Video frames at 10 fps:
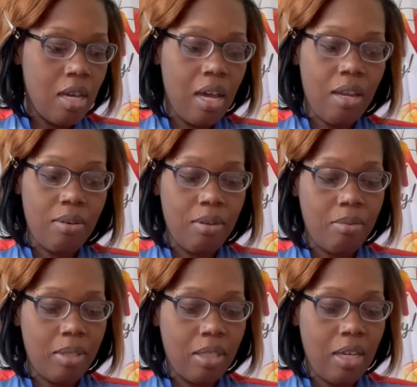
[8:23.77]
I don't know
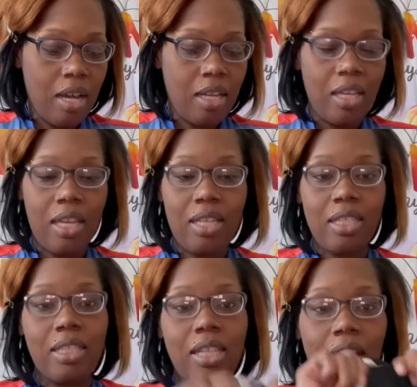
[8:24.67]
what the collar it.
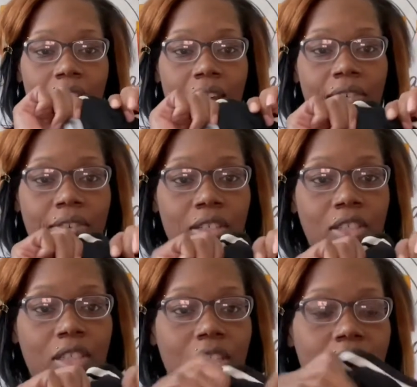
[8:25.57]
does not have a,
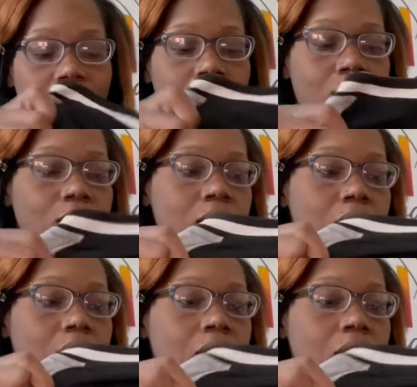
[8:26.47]
any stretch.